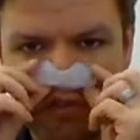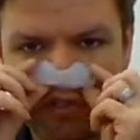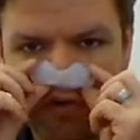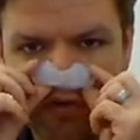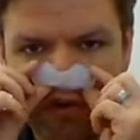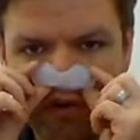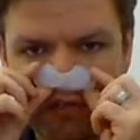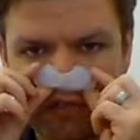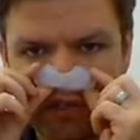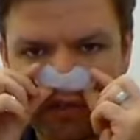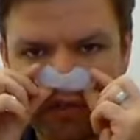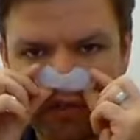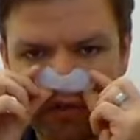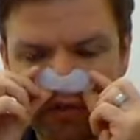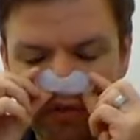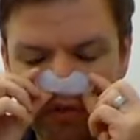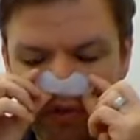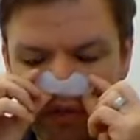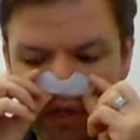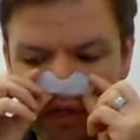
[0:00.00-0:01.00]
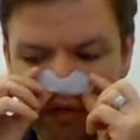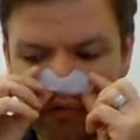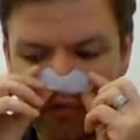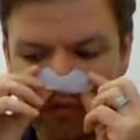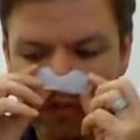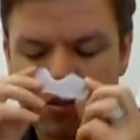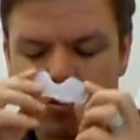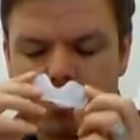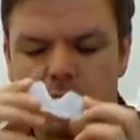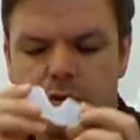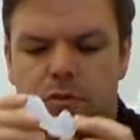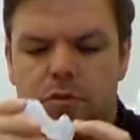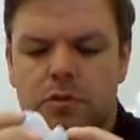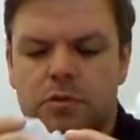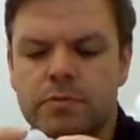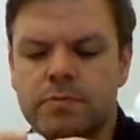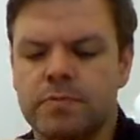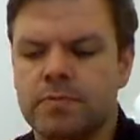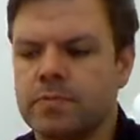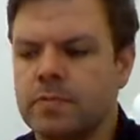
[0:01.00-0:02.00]
It's quite secure there, which is
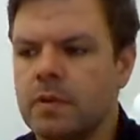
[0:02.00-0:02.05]
good.